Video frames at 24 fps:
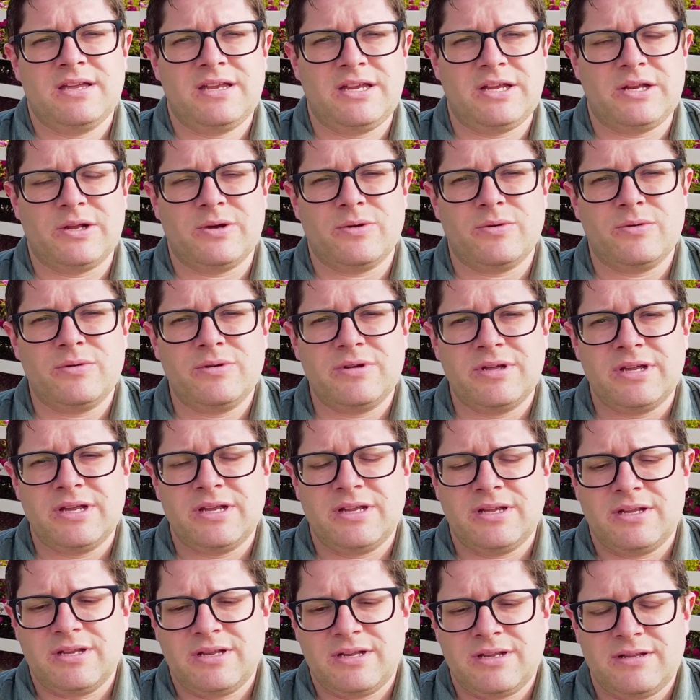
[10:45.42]
You know,
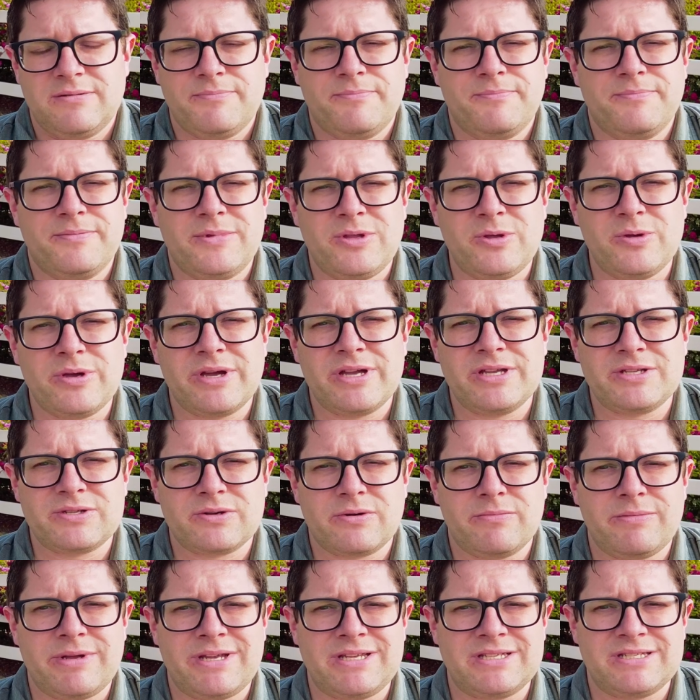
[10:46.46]
you guys are
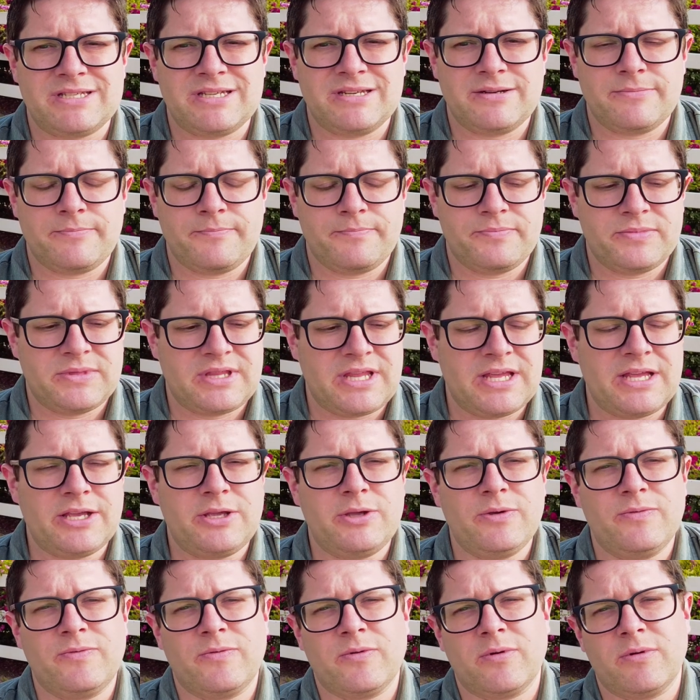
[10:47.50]
amazing. Thank
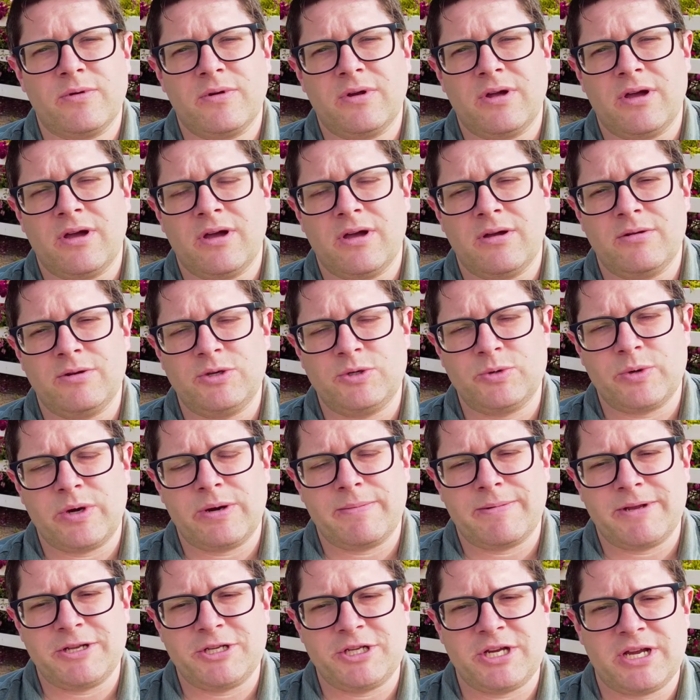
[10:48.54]
you for joining
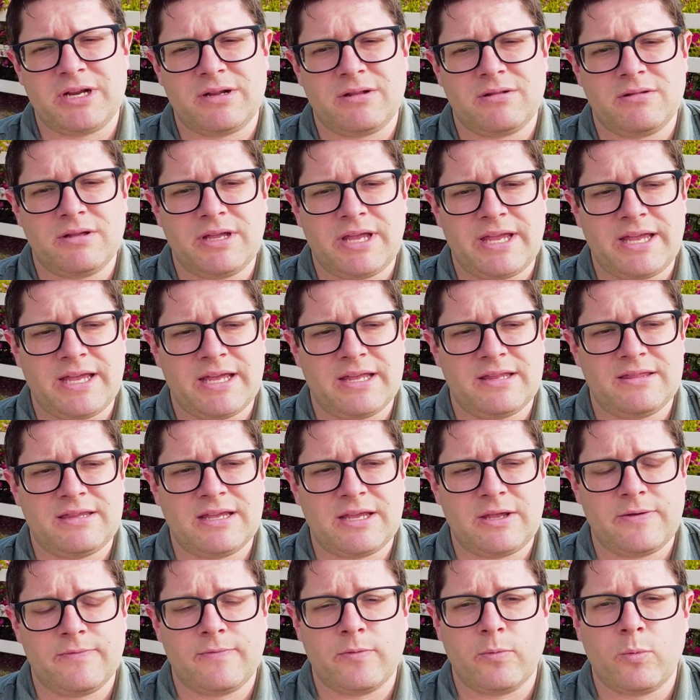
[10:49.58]
my channel, and
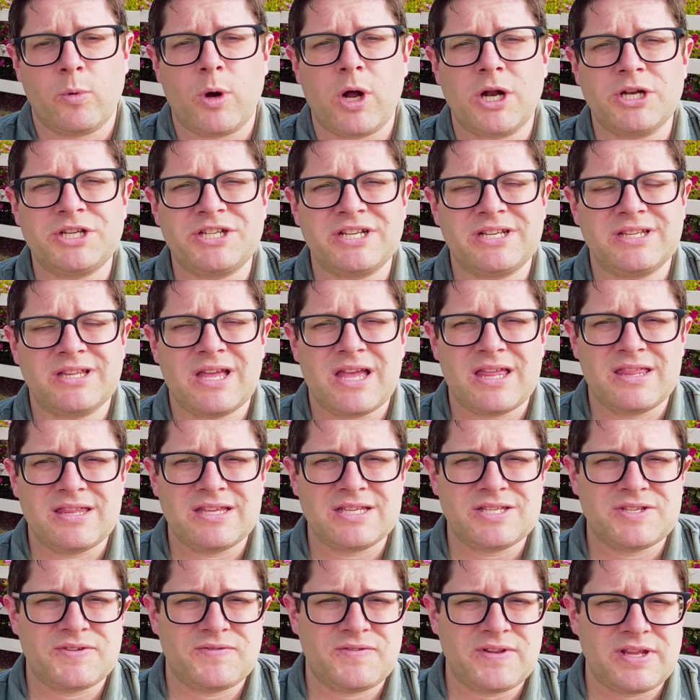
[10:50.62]
thank you for watching
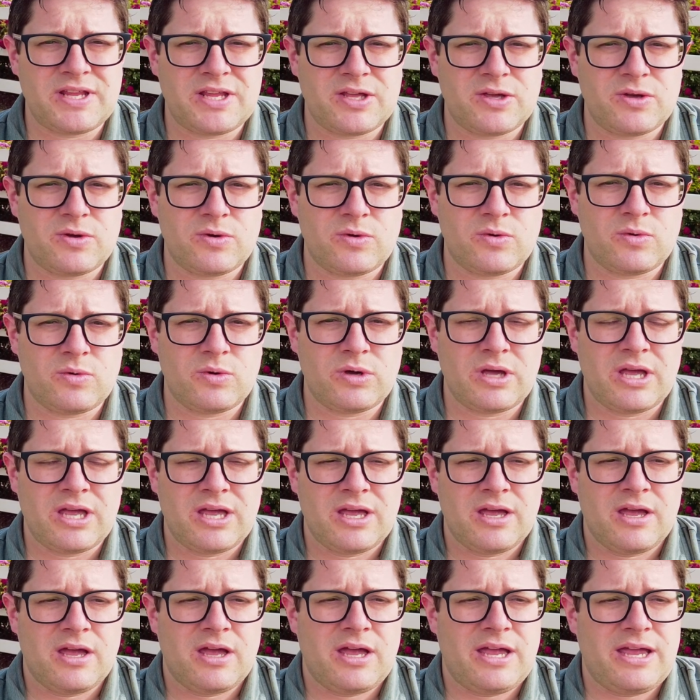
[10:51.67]
this video
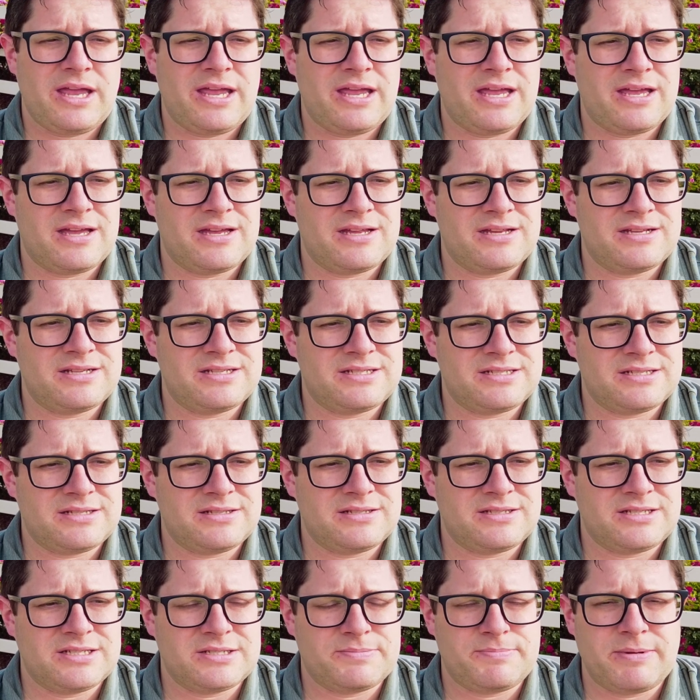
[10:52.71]

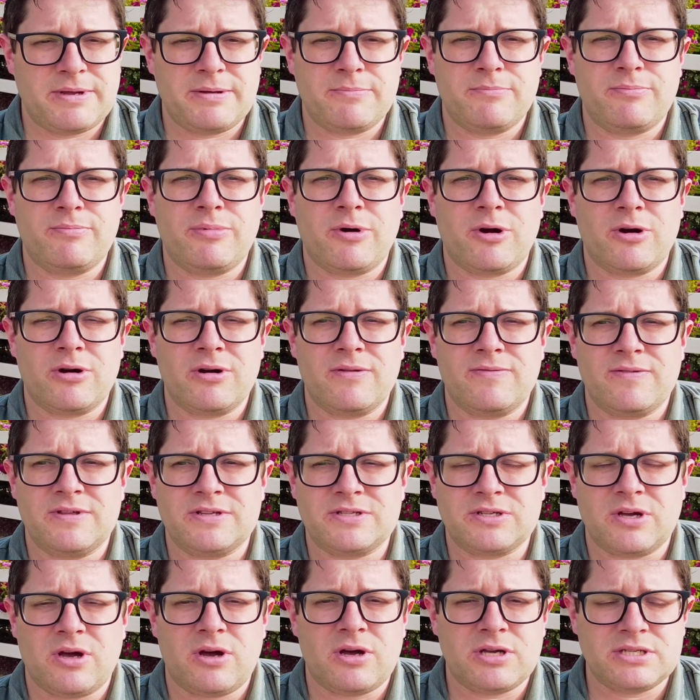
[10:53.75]
and just being part of
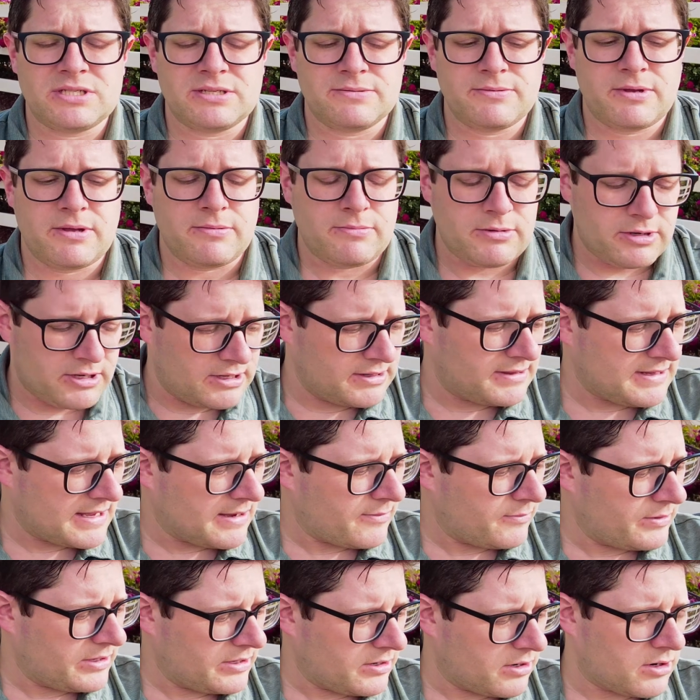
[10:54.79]
this awesome community
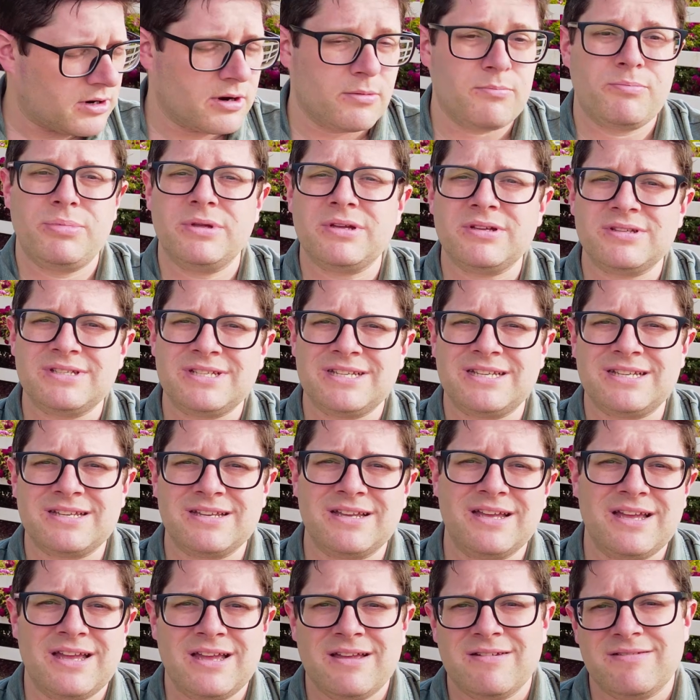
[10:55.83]
that we are building,
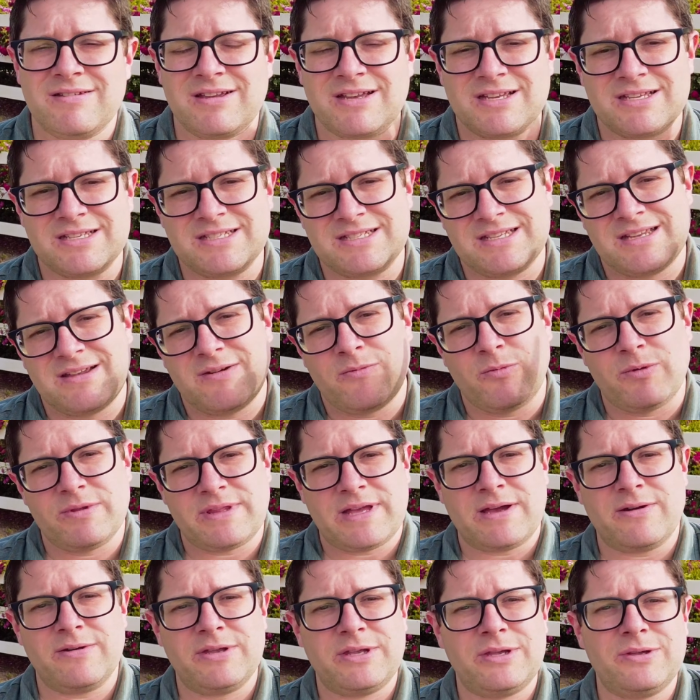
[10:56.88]
because
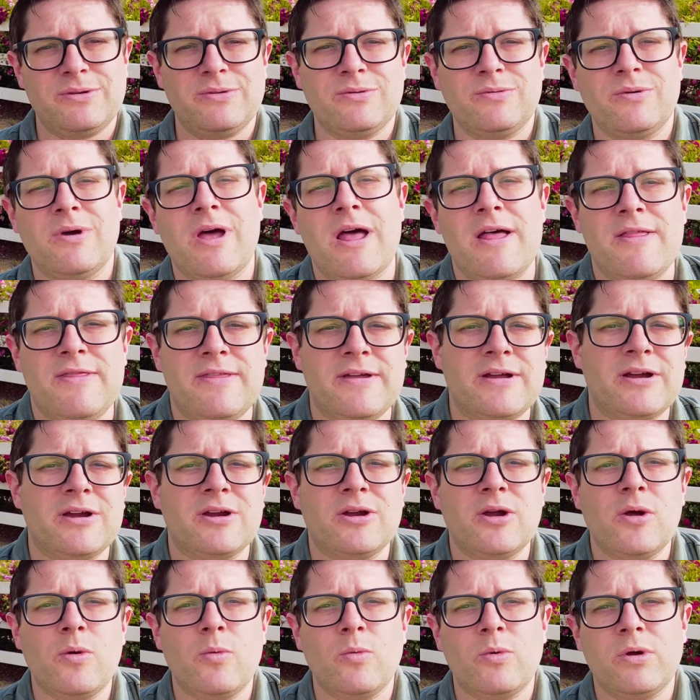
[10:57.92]
without you,
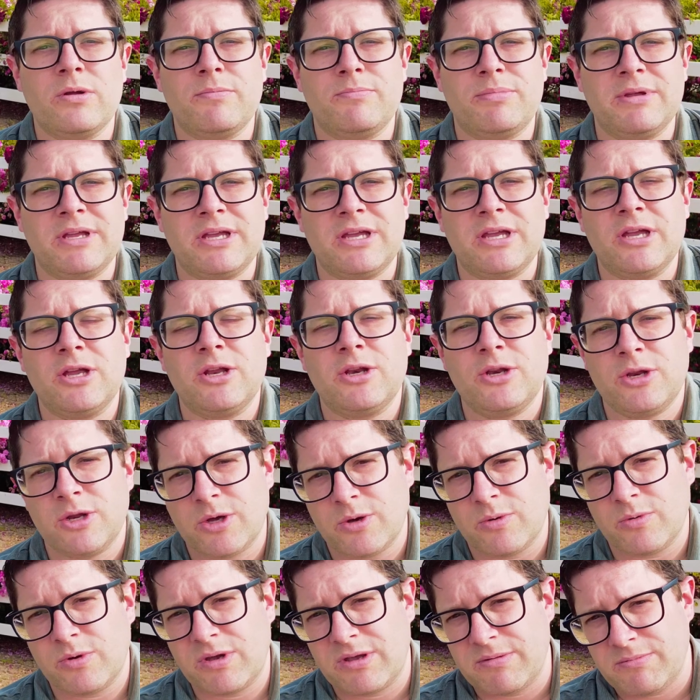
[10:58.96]
there would be
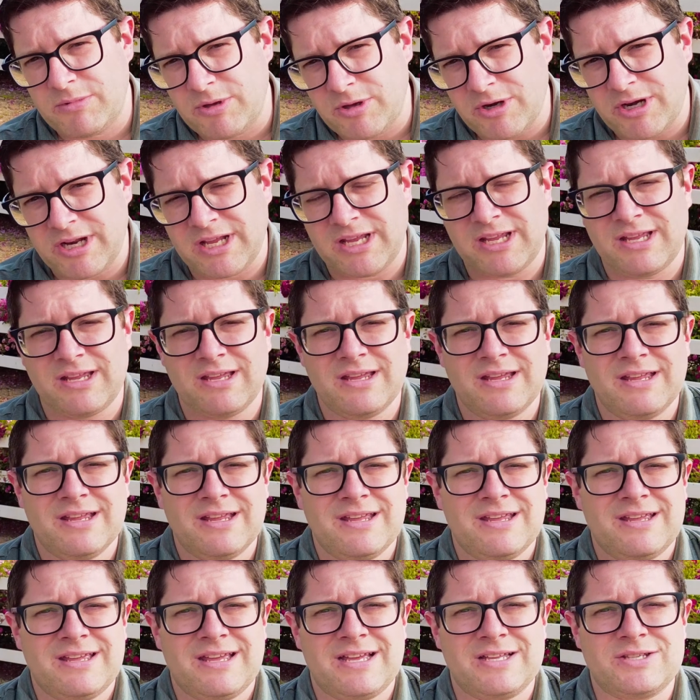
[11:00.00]
no community.
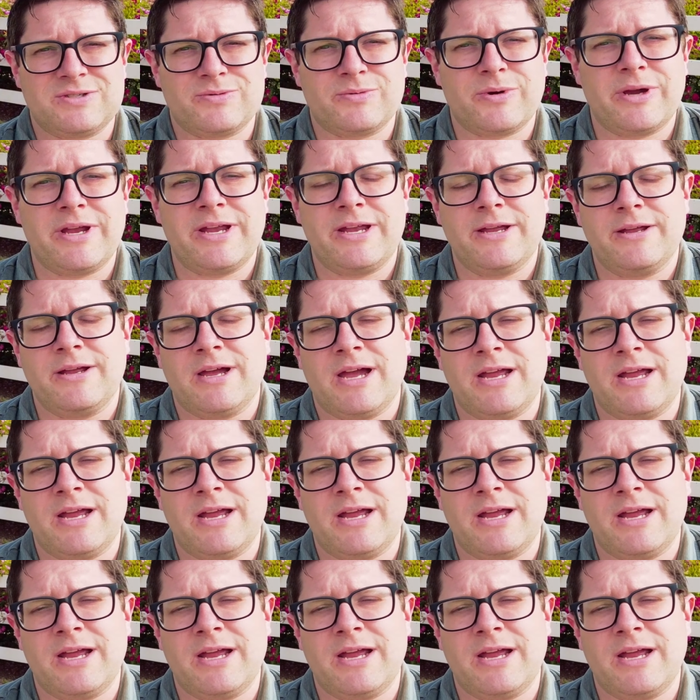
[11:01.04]
That's right.